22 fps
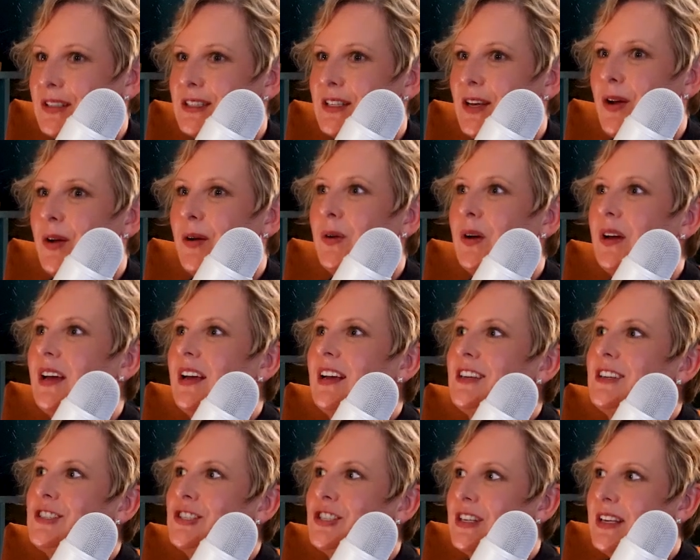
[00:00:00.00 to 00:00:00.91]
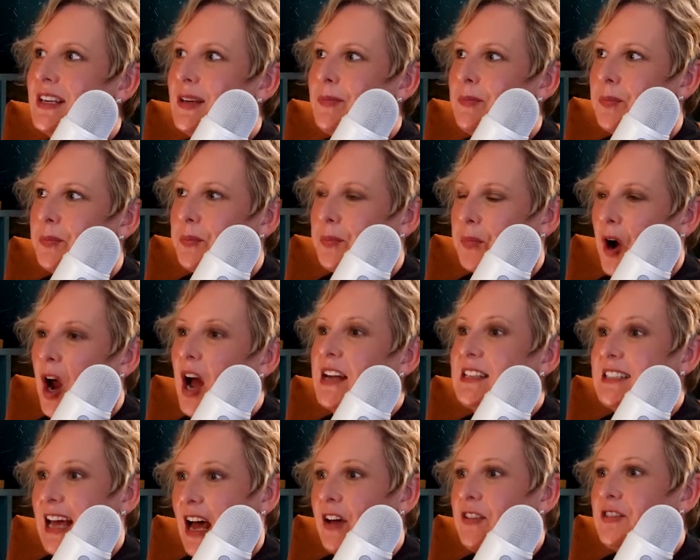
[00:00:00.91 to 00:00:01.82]
So she brought
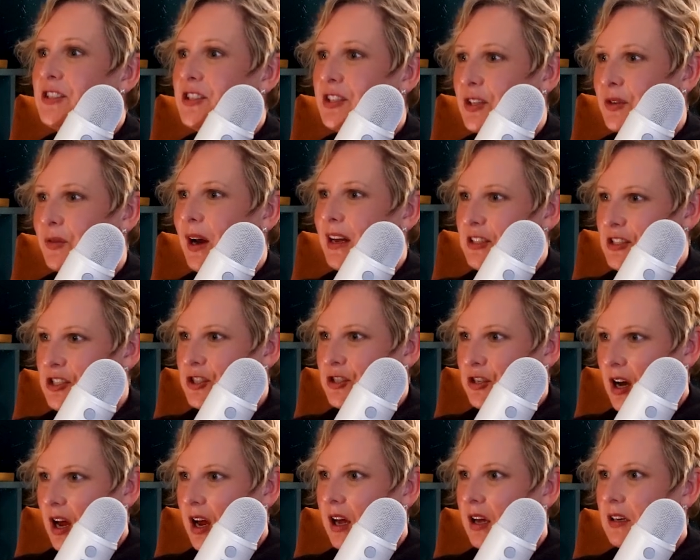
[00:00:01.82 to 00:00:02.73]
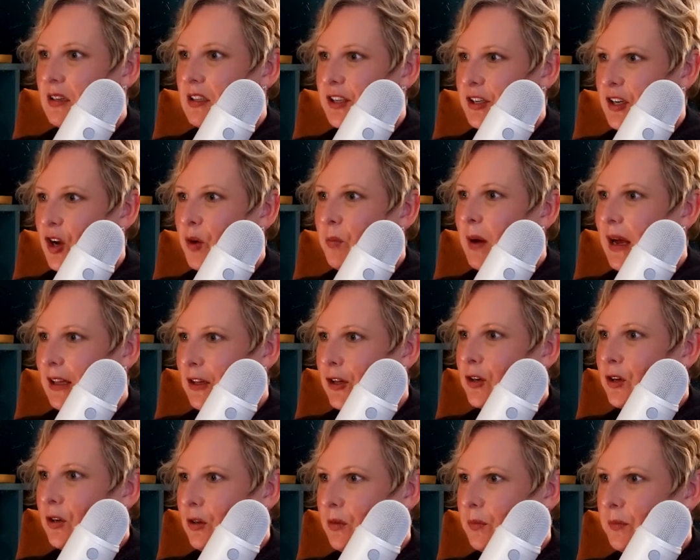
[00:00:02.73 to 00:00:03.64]
down to the restaurant, my
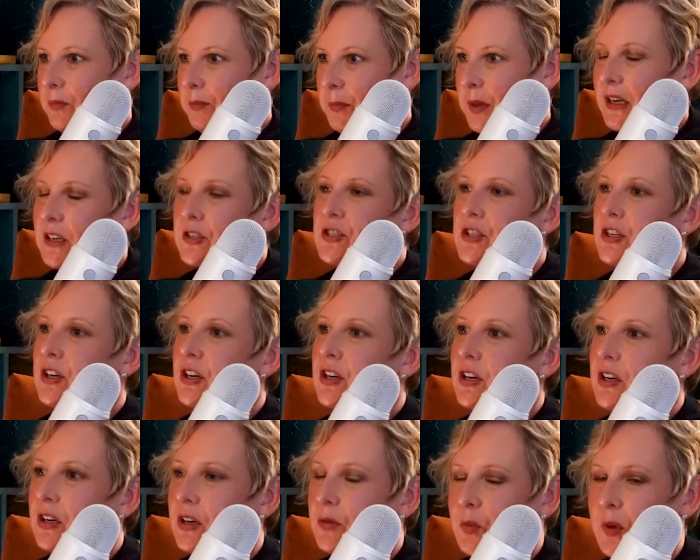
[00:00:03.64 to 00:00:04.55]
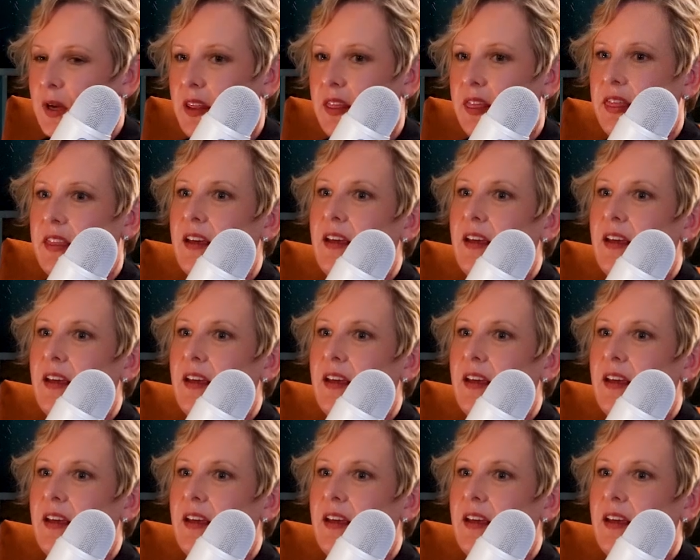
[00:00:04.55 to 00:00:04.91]
little picture with